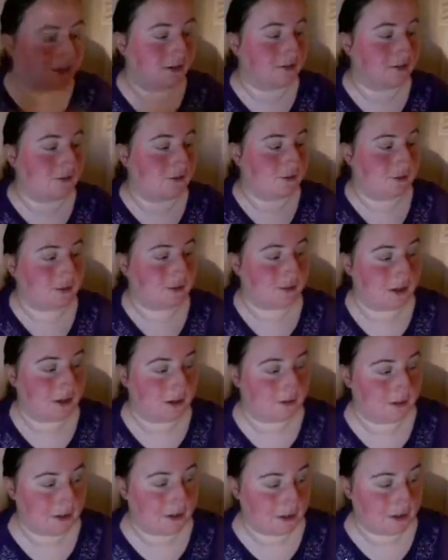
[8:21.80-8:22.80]
And then I'll just
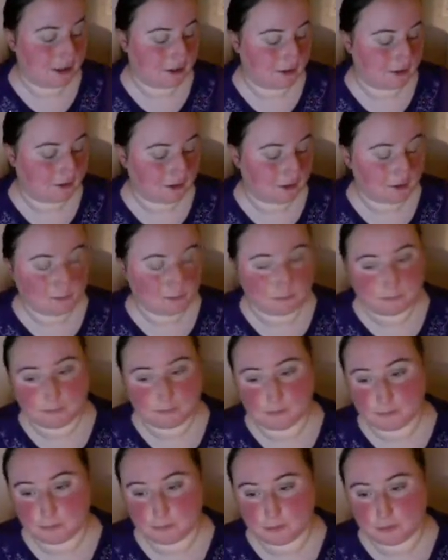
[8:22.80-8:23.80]
start reading the
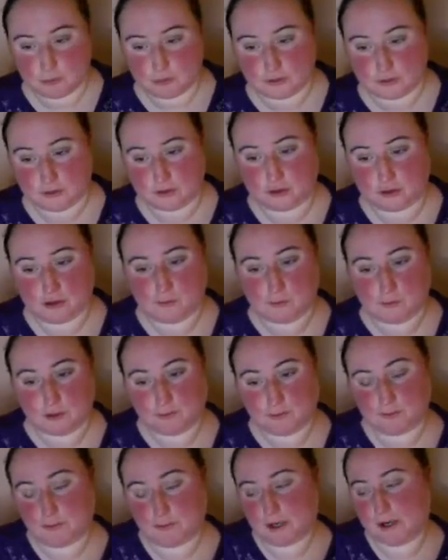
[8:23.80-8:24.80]
books on the top
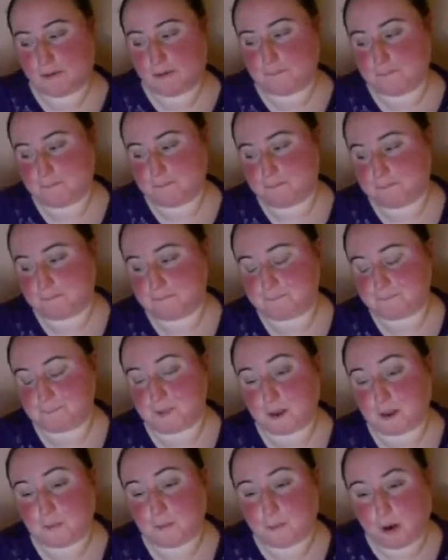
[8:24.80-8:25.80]
of the
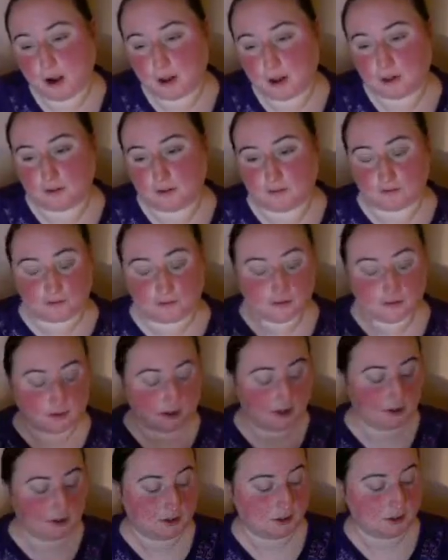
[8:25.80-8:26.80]
pile of
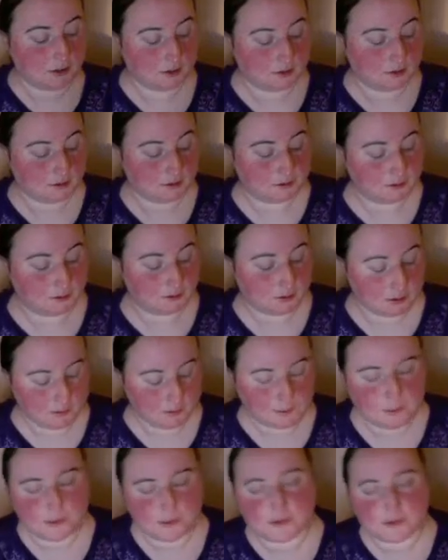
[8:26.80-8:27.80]

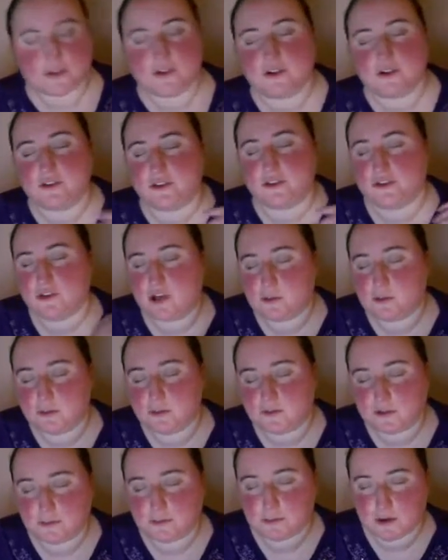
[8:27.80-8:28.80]
the books on the
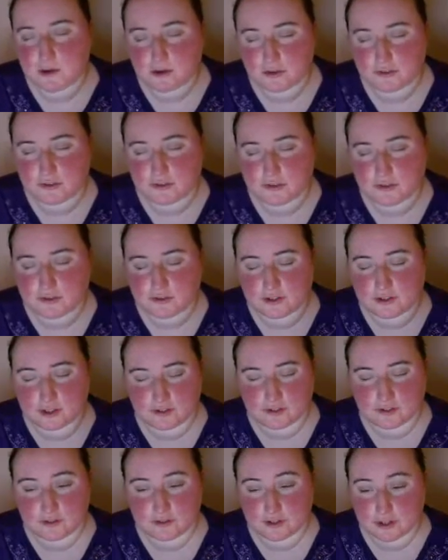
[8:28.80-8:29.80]
top of the boxes
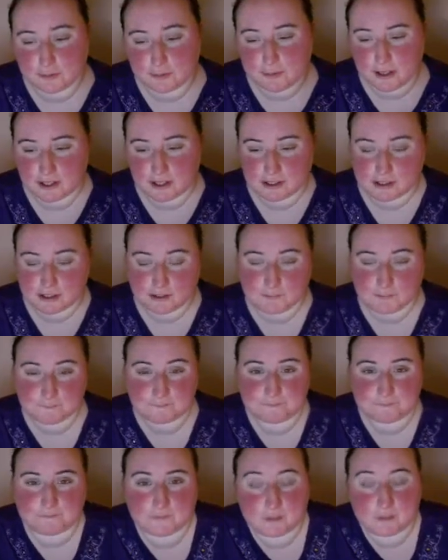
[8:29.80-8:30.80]
that I've started packing.
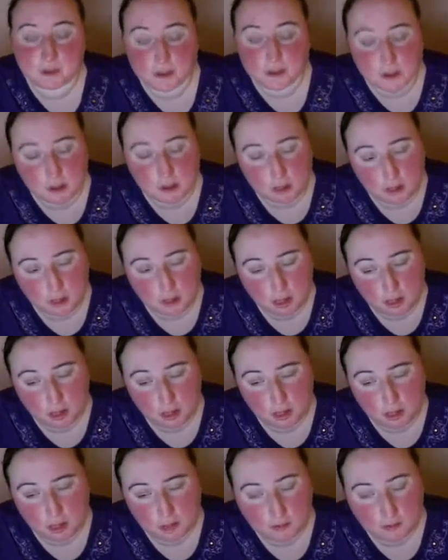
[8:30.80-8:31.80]

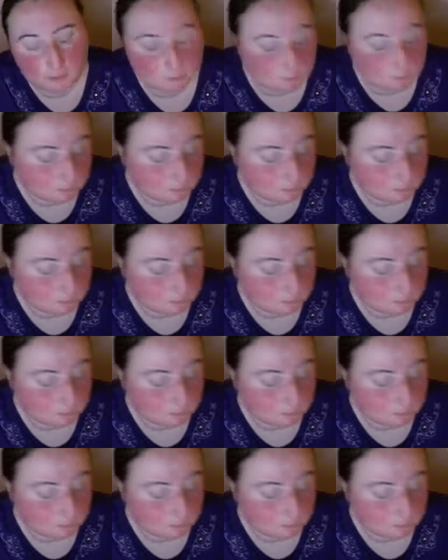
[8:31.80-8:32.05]
Yeah.